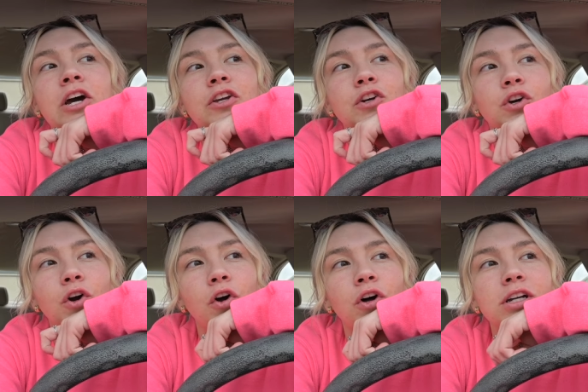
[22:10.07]
your
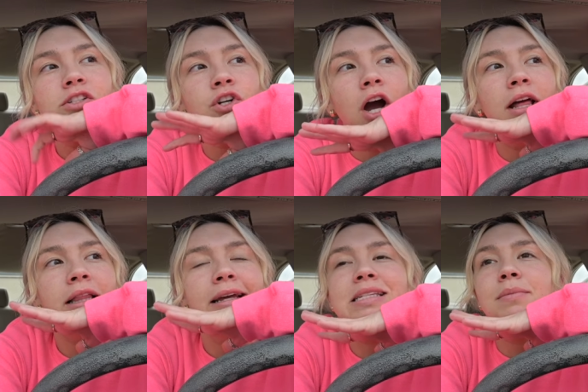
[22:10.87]
girl is
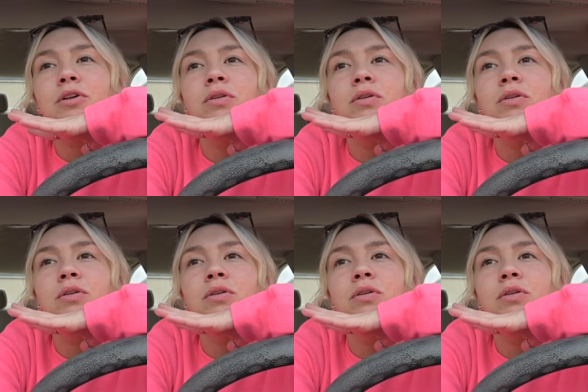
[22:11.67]
chronically like someone who